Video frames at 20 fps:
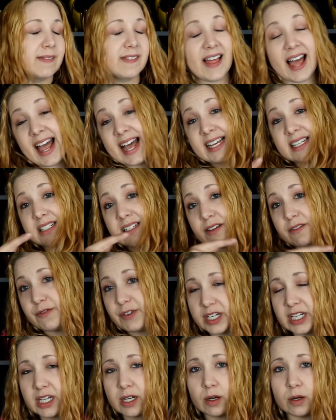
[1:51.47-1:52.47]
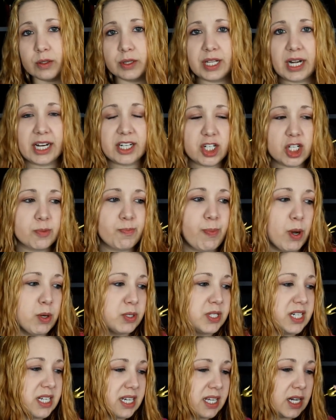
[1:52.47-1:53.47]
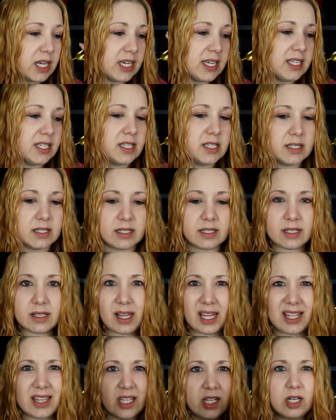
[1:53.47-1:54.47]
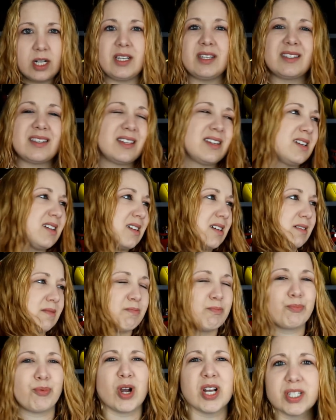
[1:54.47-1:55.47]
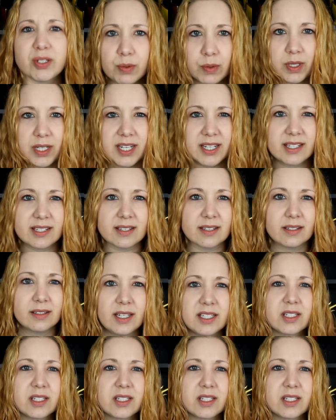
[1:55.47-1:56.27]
Last video that I just posted is like the, is the press release.